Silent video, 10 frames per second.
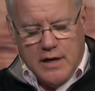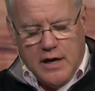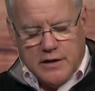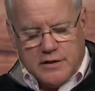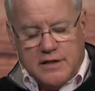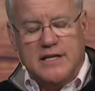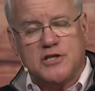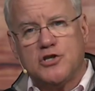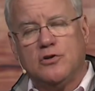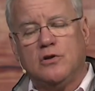
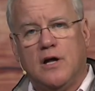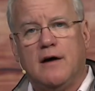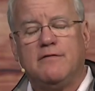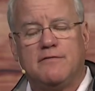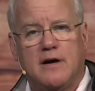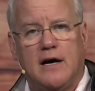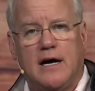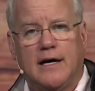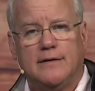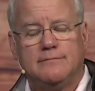unconditional love of
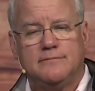God.